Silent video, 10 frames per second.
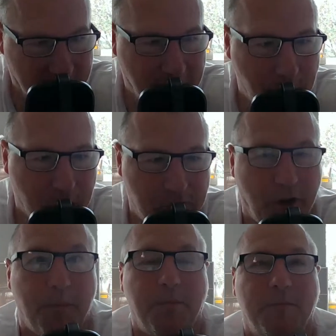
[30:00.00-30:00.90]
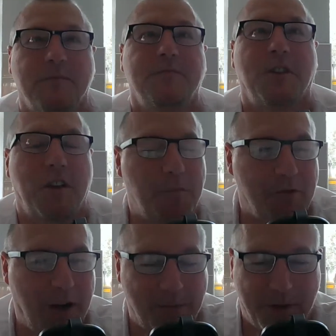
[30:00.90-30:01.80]
Come on, Tom. You're going to be
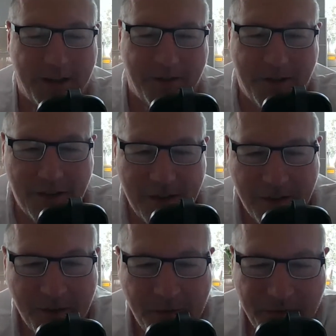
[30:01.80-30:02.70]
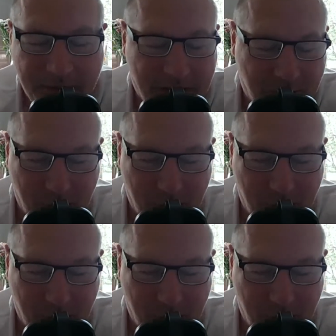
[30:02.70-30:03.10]
right, mate. That's